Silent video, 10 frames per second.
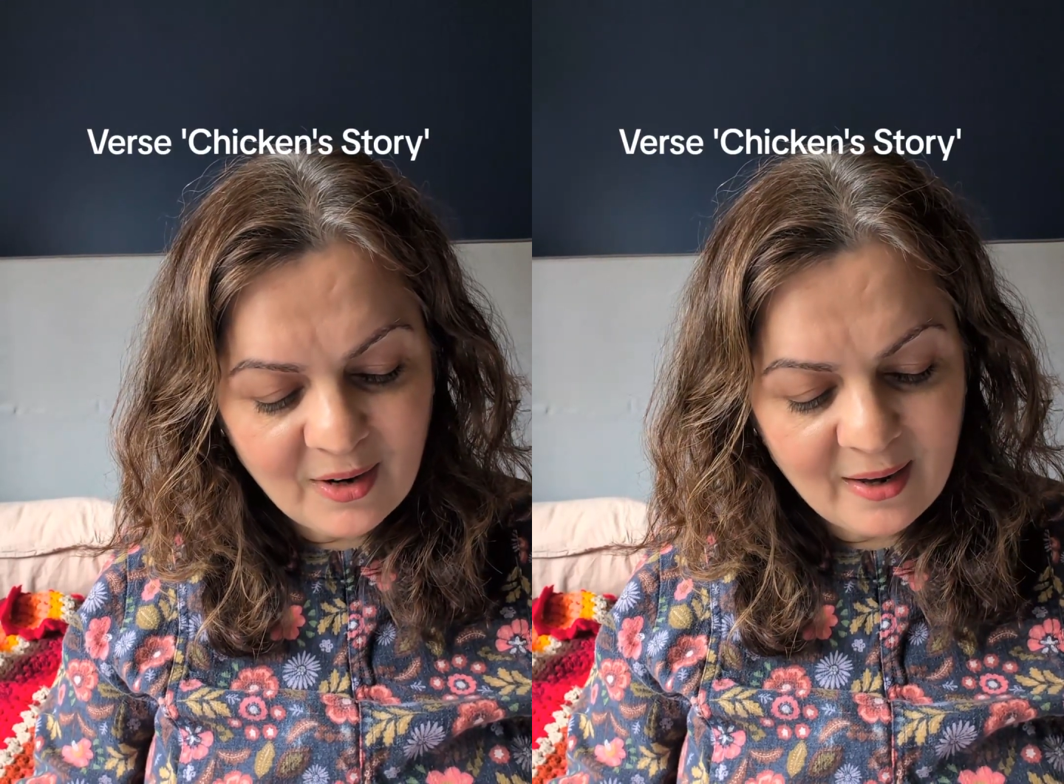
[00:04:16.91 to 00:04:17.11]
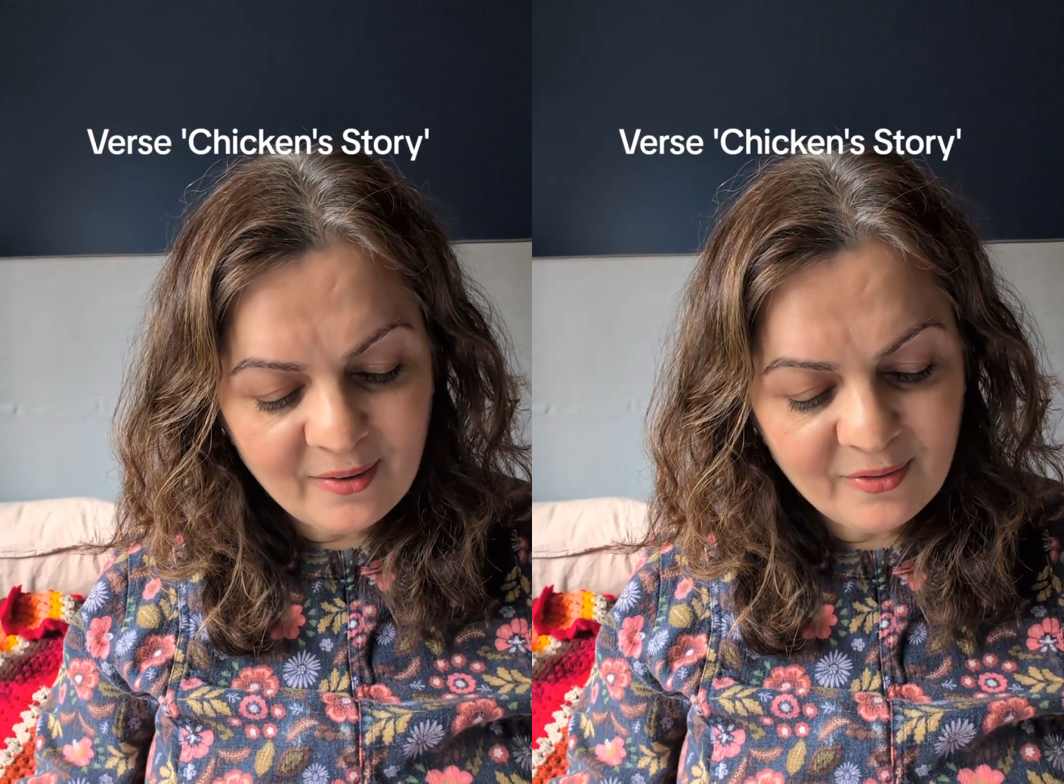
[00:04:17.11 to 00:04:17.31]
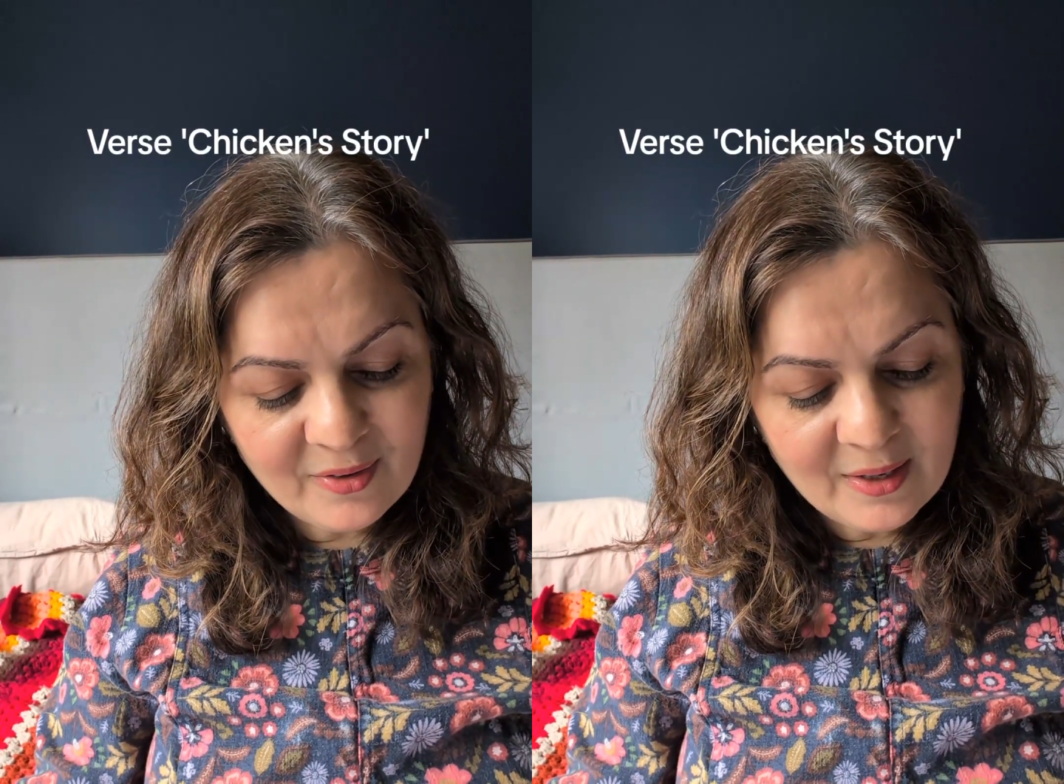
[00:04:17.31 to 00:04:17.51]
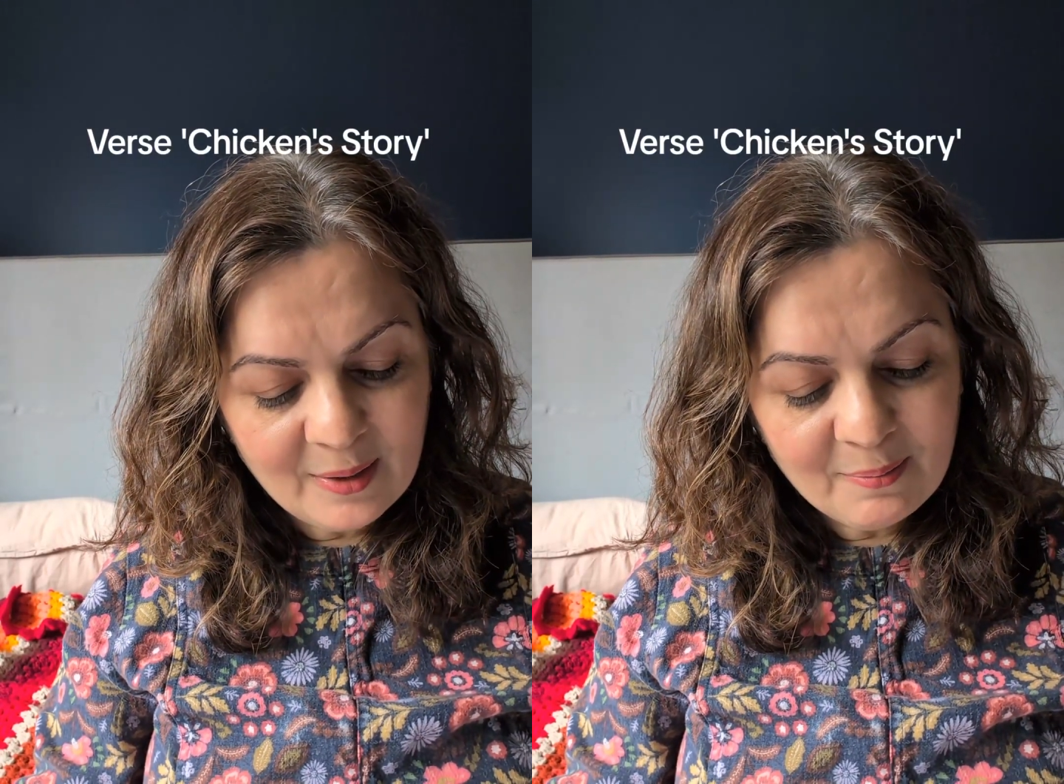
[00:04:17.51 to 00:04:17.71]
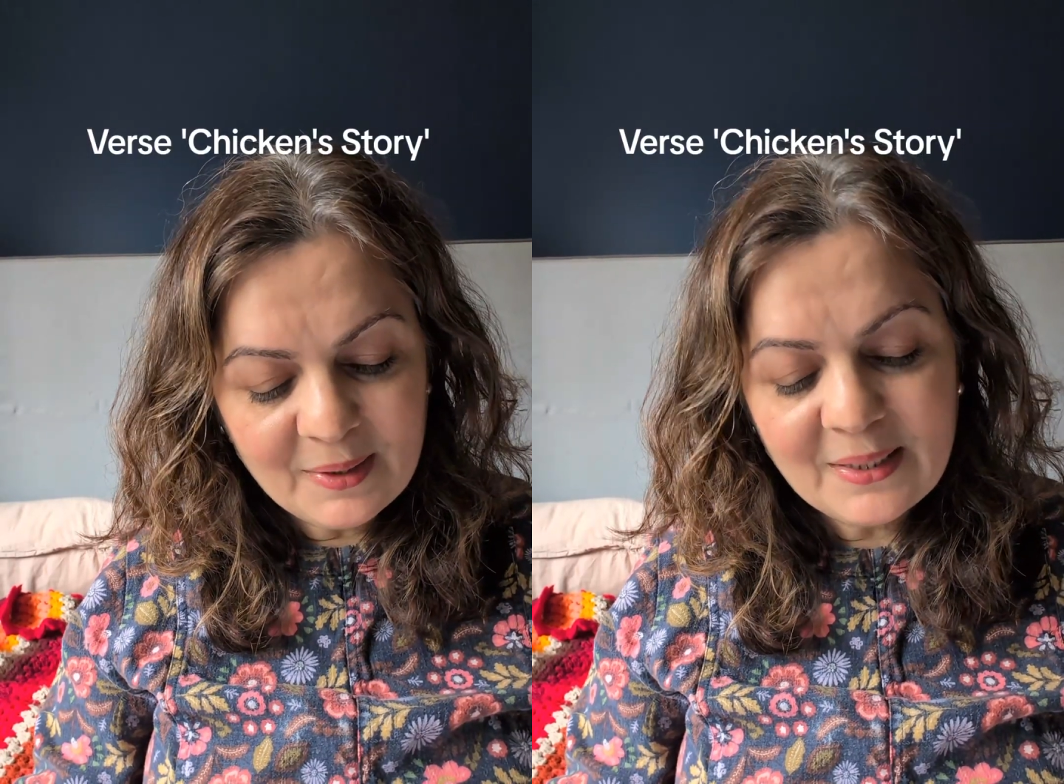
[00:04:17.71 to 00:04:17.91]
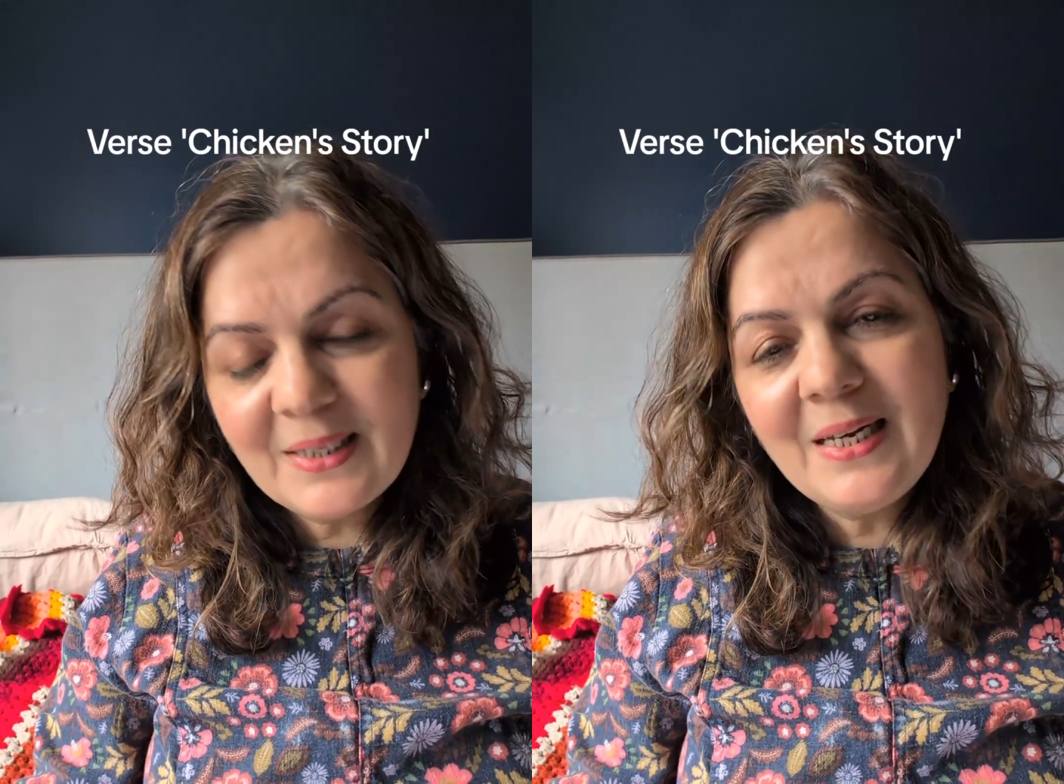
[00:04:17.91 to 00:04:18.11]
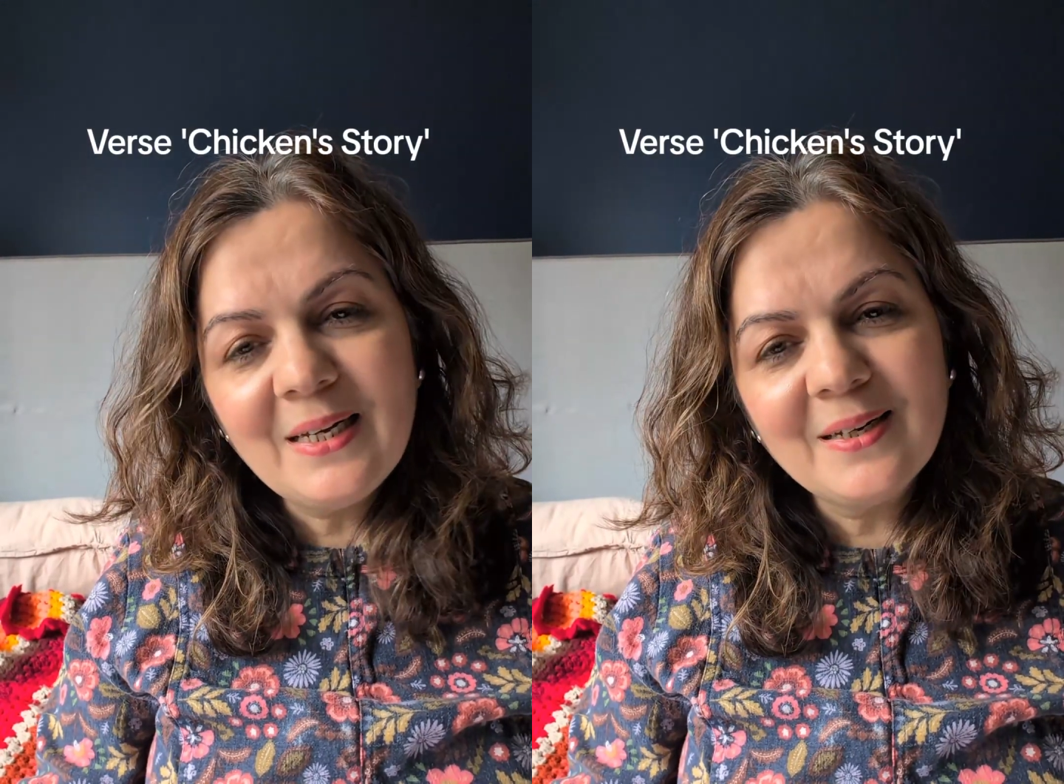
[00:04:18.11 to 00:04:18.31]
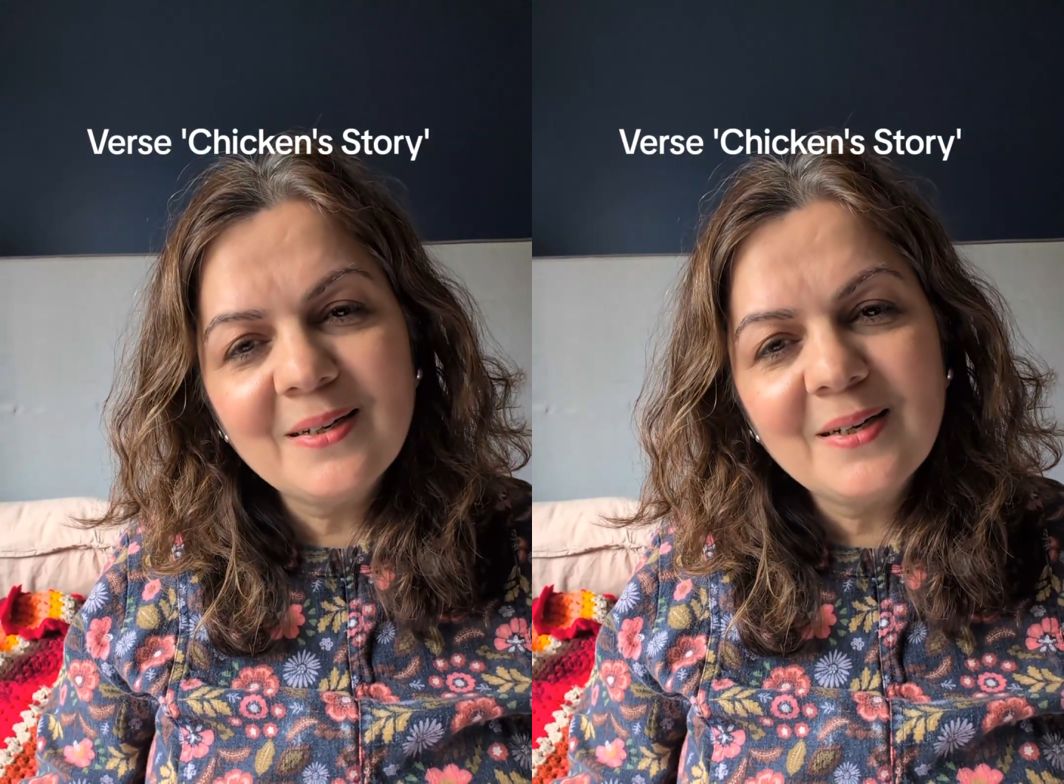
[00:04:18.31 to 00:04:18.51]
life be
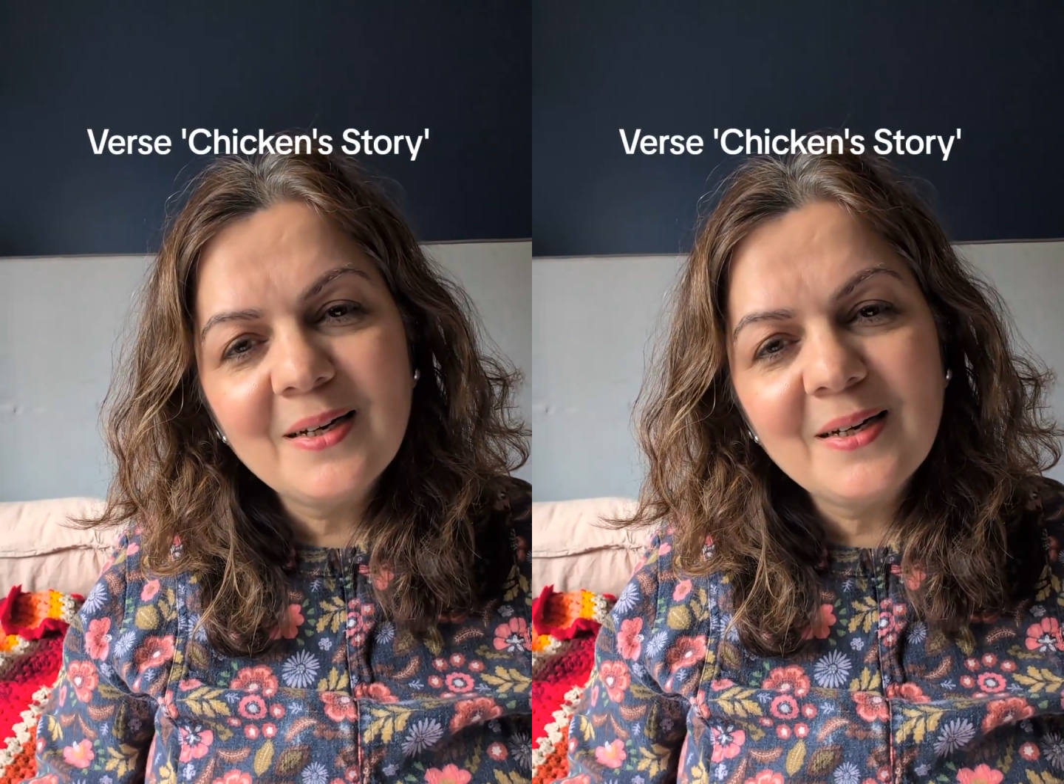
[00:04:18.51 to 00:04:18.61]
seen